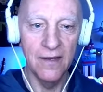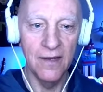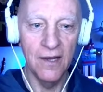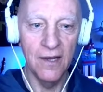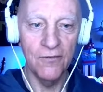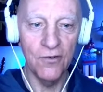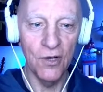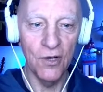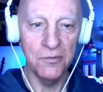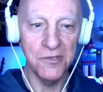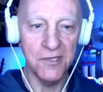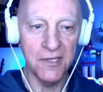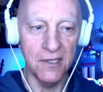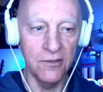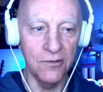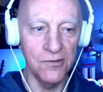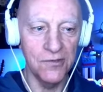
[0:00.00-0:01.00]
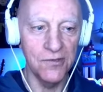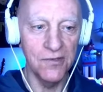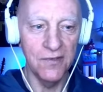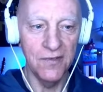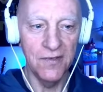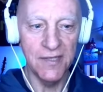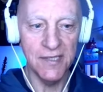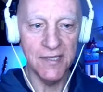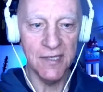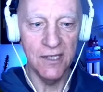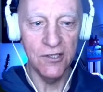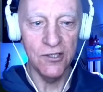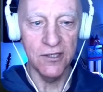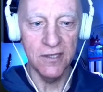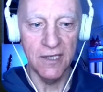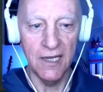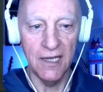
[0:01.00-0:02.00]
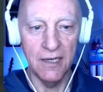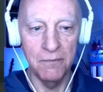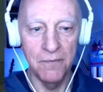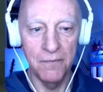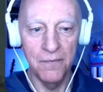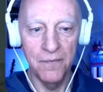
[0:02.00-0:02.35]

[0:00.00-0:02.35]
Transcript: over obstacles at this stage of the game.